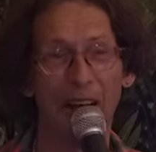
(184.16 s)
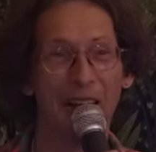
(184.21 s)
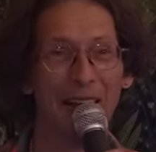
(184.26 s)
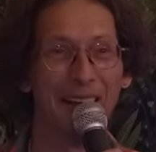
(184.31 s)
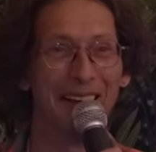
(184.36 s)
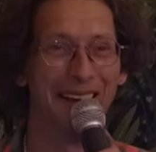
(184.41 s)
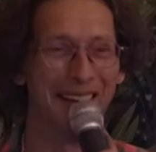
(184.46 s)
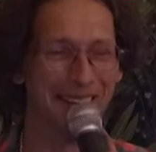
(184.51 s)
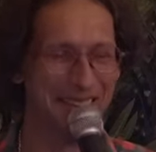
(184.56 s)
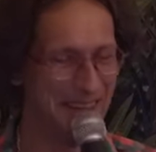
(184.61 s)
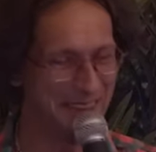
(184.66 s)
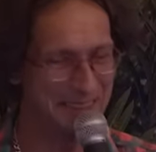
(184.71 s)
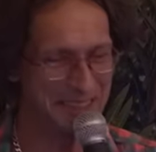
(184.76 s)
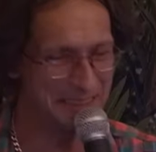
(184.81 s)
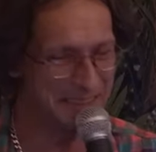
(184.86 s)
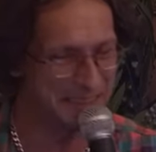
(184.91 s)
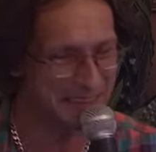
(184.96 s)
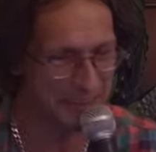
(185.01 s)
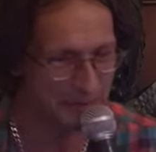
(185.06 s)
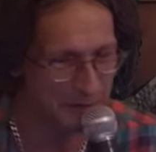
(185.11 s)
and they
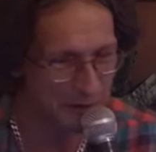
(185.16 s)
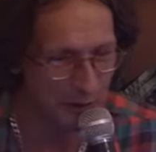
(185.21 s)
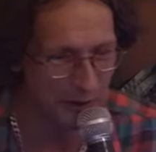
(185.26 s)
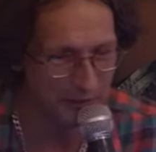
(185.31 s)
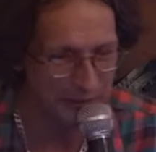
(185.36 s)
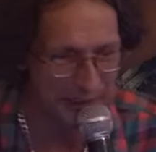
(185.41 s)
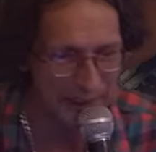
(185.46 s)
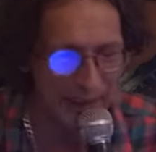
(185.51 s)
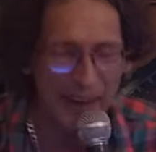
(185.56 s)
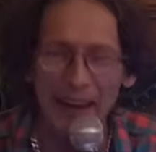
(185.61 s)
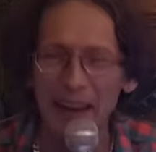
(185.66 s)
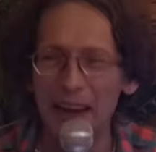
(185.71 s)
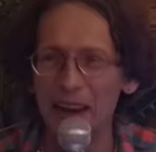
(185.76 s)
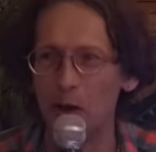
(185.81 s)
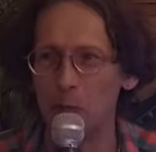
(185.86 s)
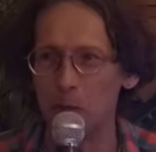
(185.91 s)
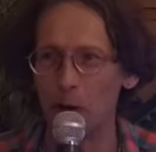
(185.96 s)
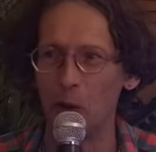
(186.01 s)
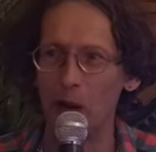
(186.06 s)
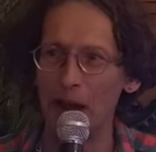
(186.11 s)
didn't seem to have a
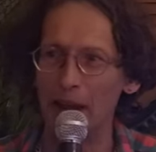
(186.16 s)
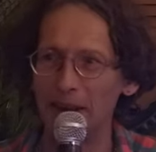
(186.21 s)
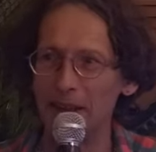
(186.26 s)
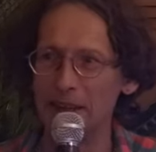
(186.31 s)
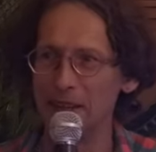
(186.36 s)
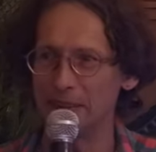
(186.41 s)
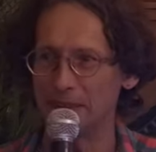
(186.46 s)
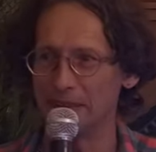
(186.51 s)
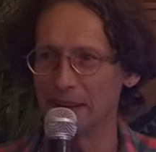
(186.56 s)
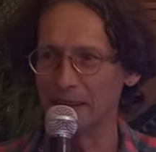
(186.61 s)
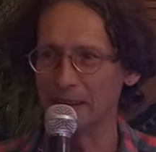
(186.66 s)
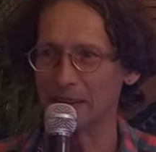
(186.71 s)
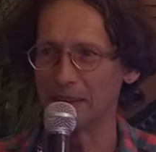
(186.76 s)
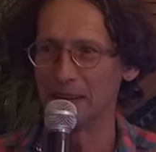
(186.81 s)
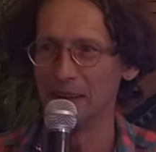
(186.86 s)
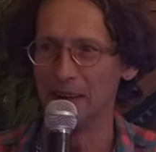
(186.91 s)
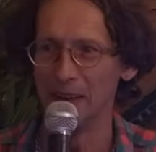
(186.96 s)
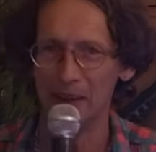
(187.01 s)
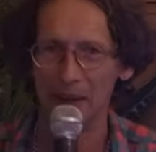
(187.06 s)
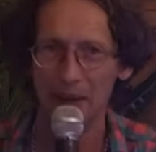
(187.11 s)
care about anything.
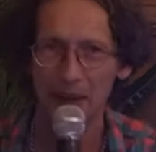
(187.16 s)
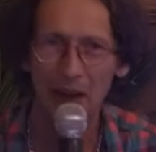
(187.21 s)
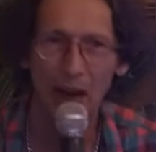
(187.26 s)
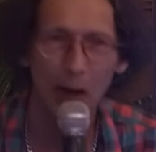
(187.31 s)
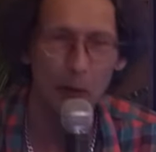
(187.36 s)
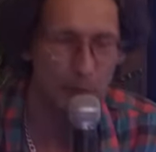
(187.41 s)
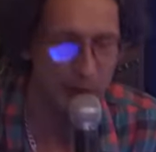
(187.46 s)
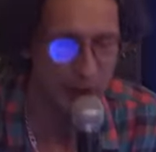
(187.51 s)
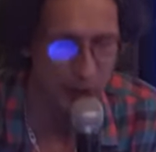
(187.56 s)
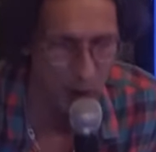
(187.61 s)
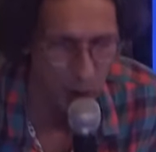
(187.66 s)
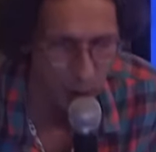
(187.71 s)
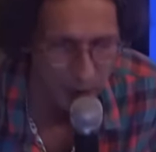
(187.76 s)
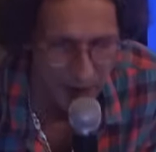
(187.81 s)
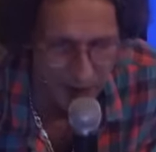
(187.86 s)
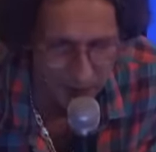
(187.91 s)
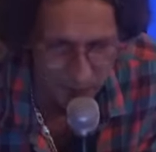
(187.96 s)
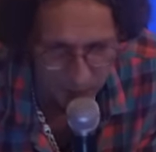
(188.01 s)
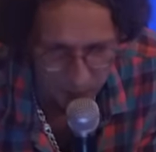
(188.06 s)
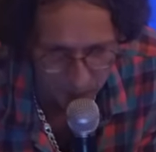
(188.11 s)
Um, you know,
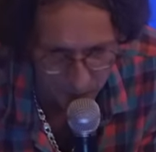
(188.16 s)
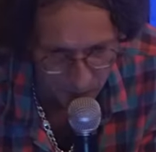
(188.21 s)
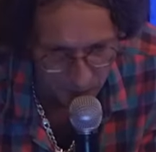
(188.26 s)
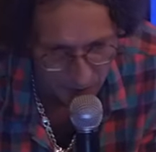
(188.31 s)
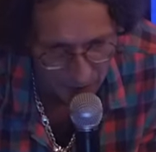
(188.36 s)
they